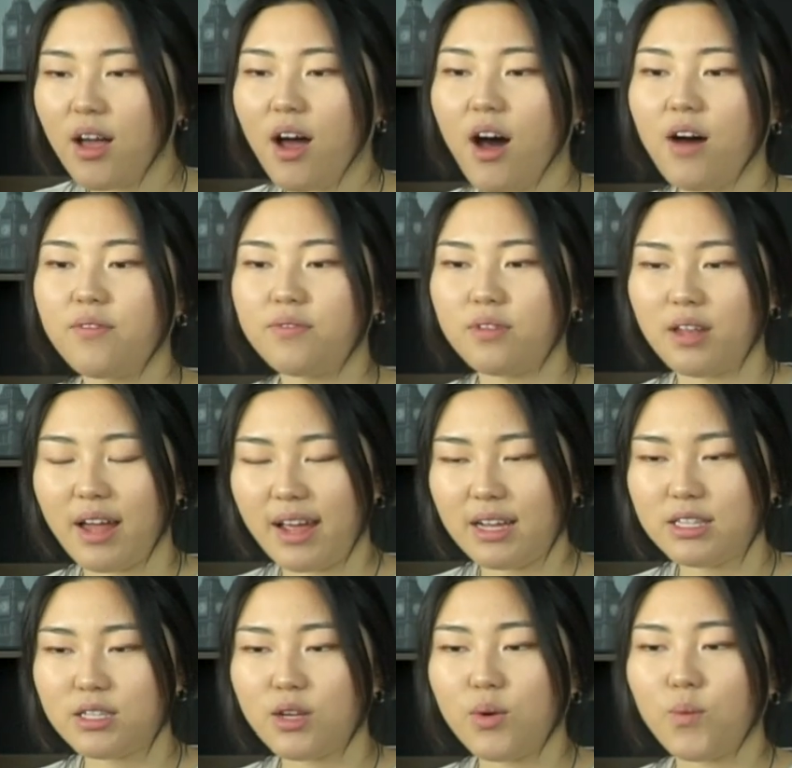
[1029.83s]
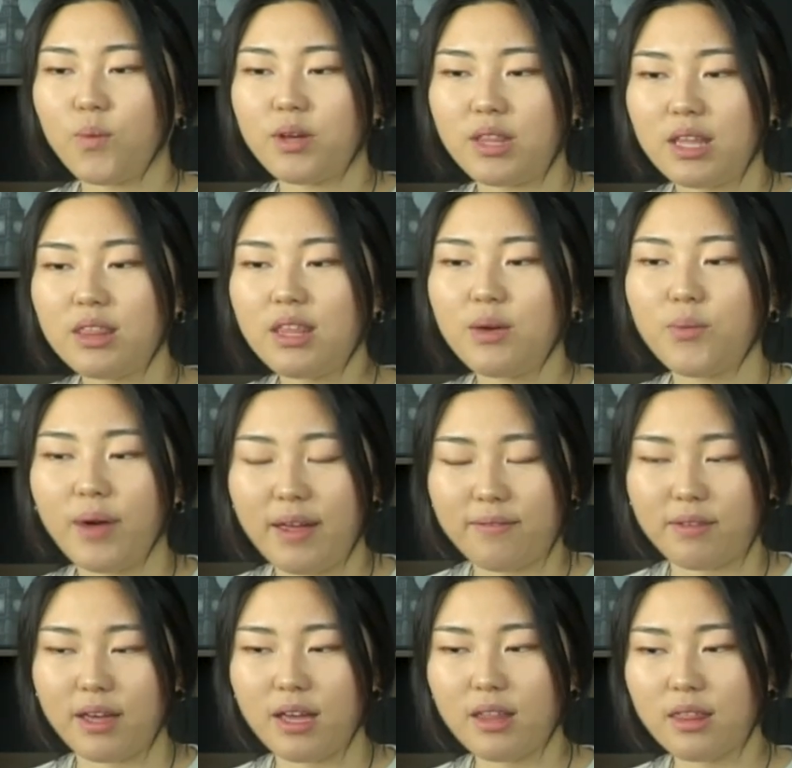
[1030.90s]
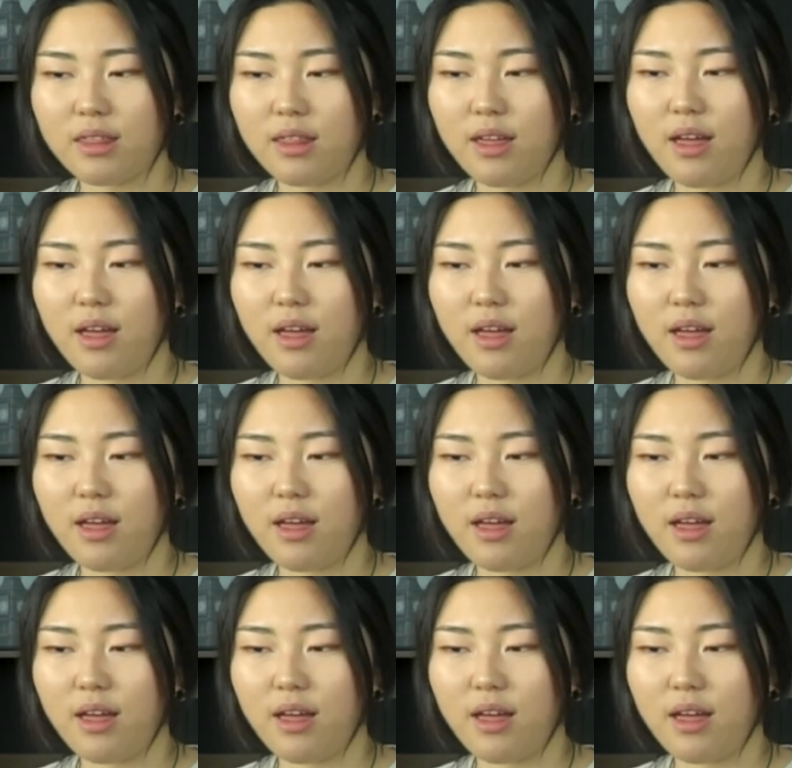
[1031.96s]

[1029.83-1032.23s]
of light within the wavelength,